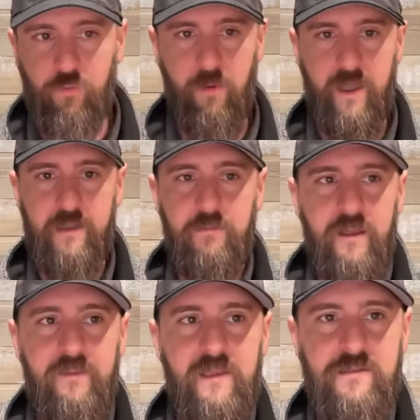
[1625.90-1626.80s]
right,
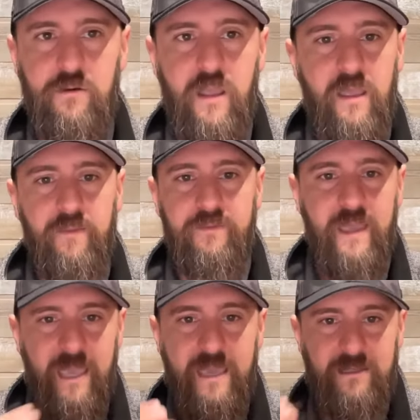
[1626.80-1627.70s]
right? These mm-hmm. are
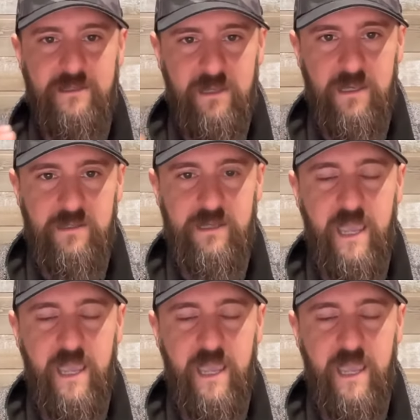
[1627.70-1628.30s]
they exist,